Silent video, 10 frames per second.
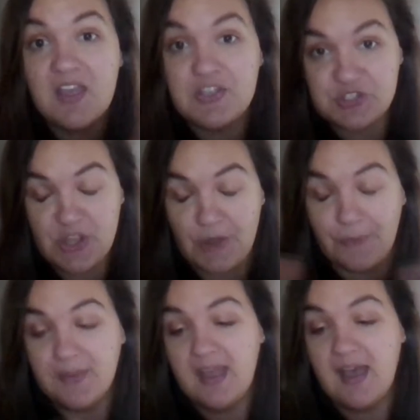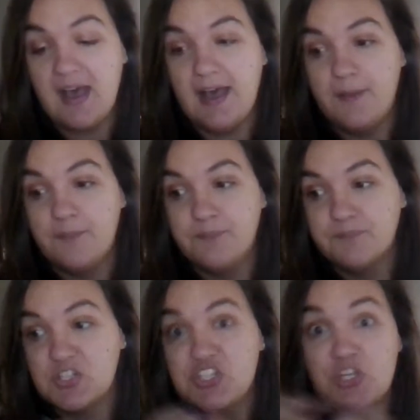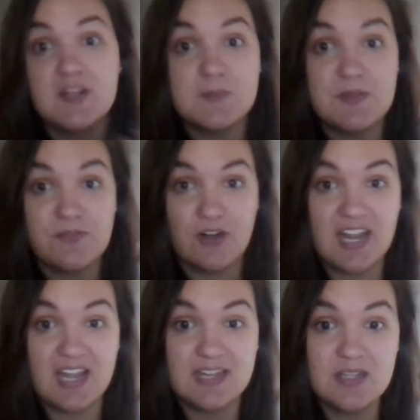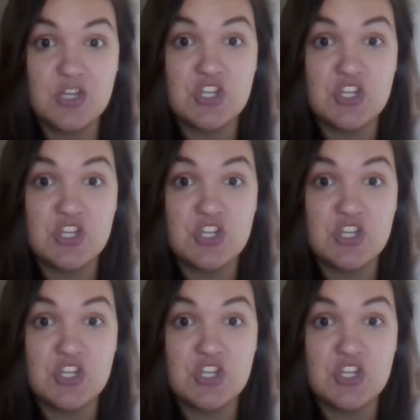So, 2 months beforehand,